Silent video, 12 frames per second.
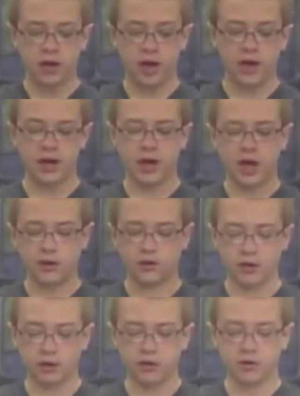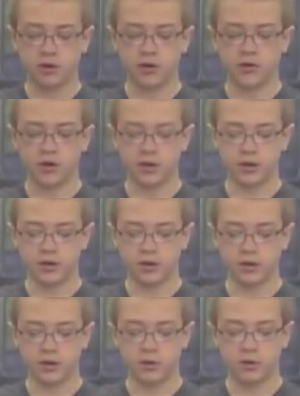Any 8th graders who have Art
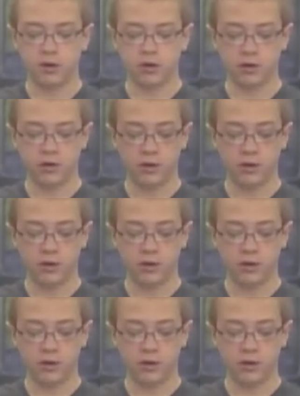Cycle 1